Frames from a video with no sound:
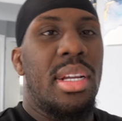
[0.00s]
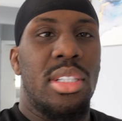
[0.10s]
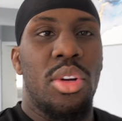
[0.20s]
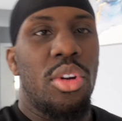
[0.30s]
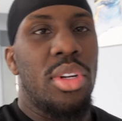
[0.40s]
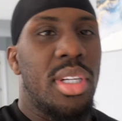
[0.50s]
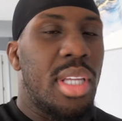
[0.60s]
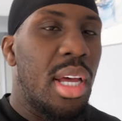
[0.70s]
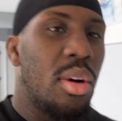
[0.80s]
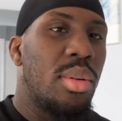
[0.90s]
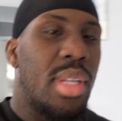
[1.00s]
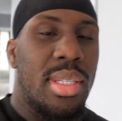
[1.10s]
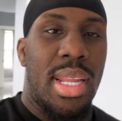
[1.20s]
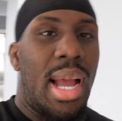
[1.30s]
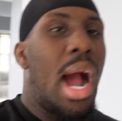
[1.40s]
It's still early as hell.
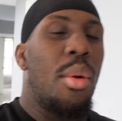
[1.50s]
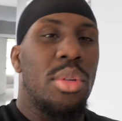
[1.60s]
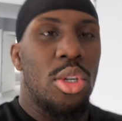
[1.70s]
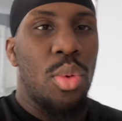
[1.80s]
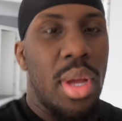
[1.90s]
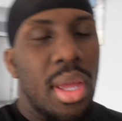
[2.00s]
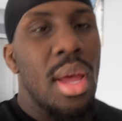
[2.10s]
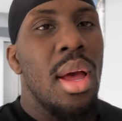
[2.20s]
That's like hours away.